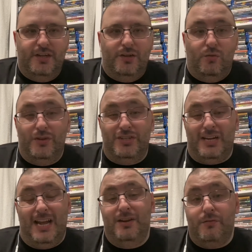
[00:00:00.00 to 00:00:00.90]
which
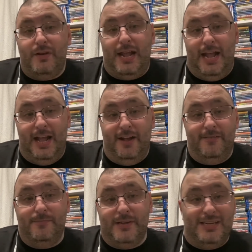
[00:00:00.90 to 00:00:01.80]
I don't
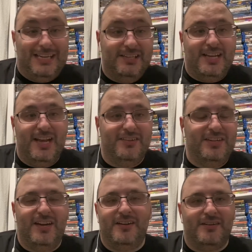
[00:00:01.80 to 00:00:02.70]
have. My niece has
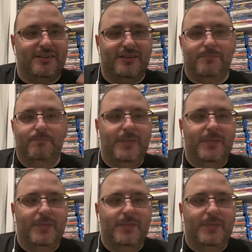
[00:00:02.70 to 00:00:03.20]
it on her